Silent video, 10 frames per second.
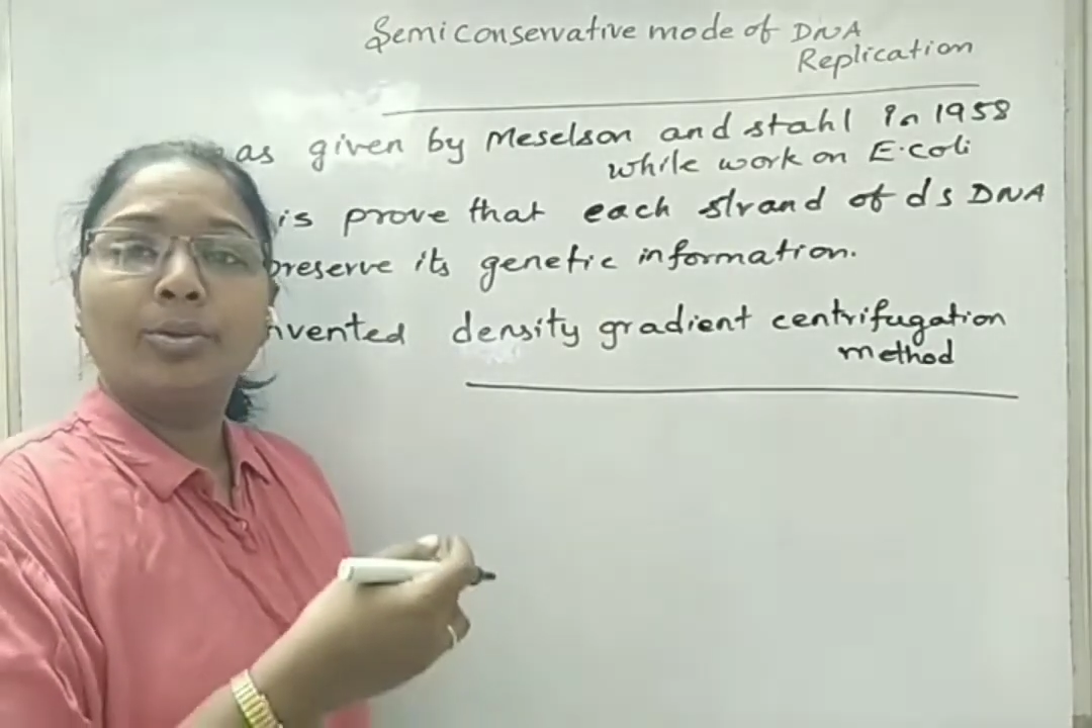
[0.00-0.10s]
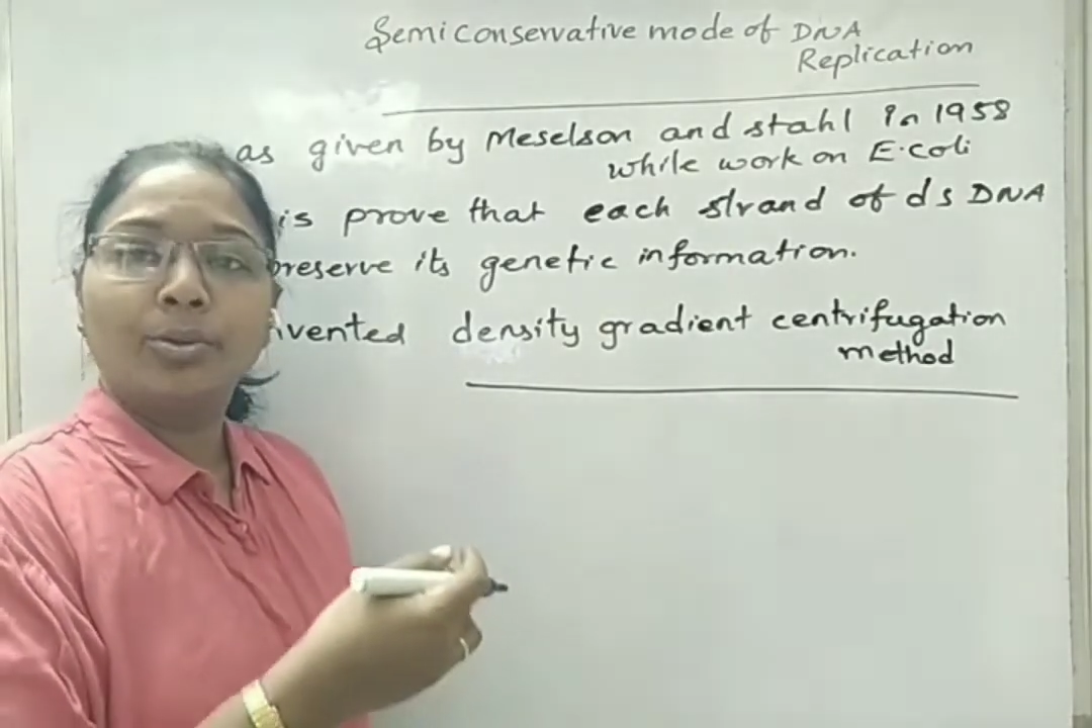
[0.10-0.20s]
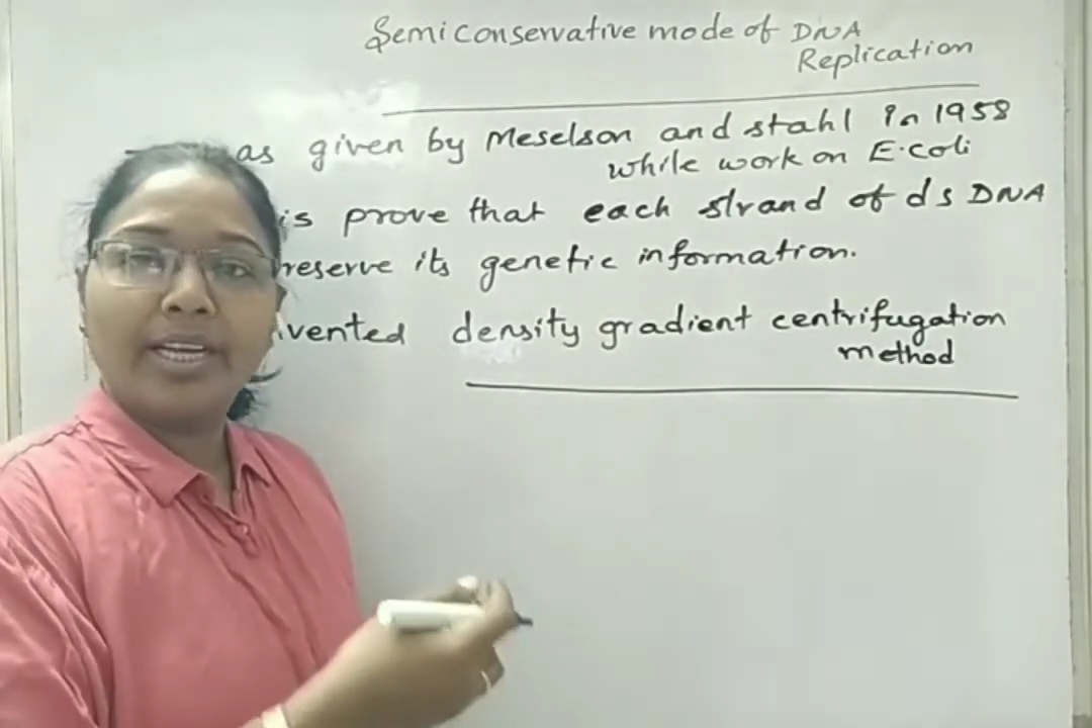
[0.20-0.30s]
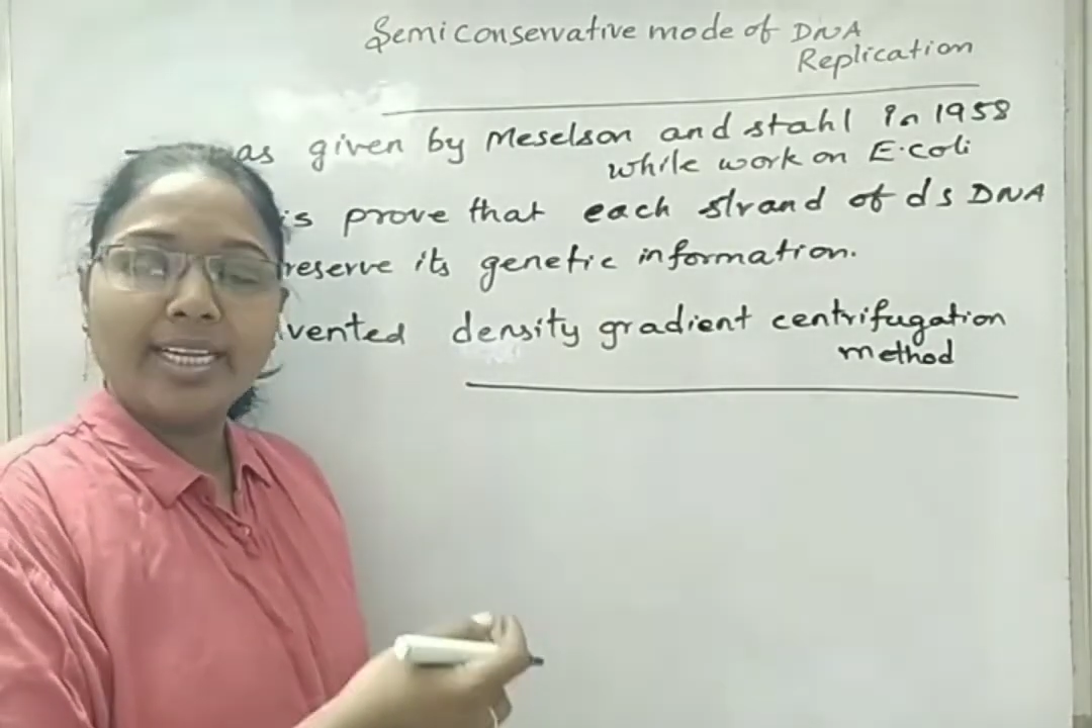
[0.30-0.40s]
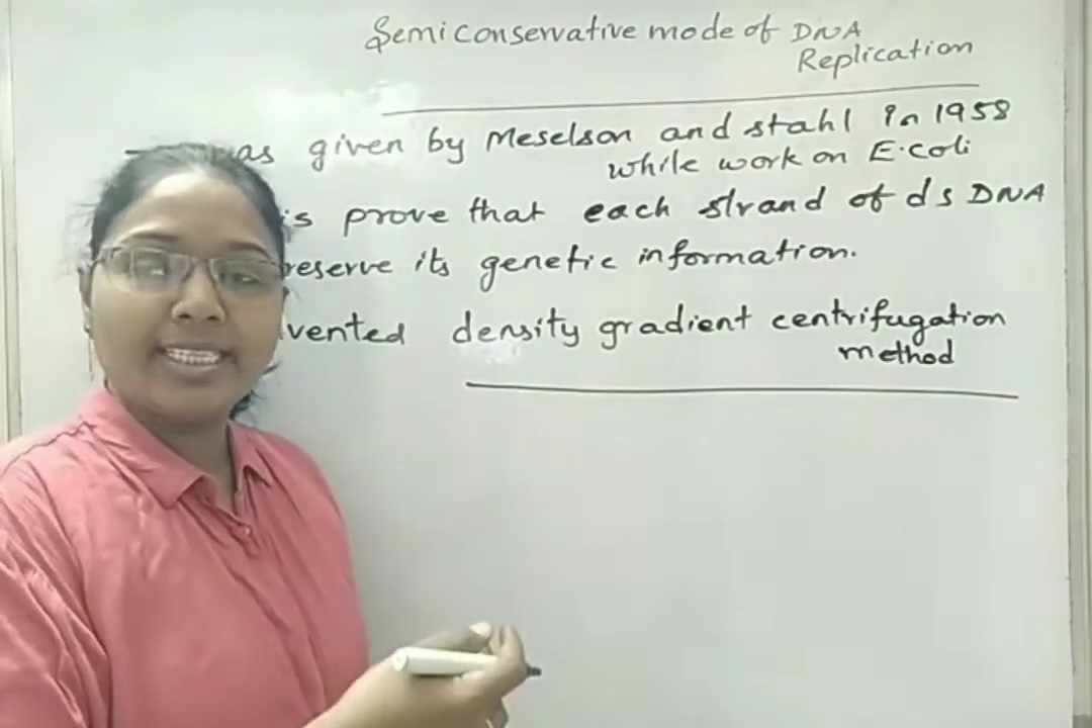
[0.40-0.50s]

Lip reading: to get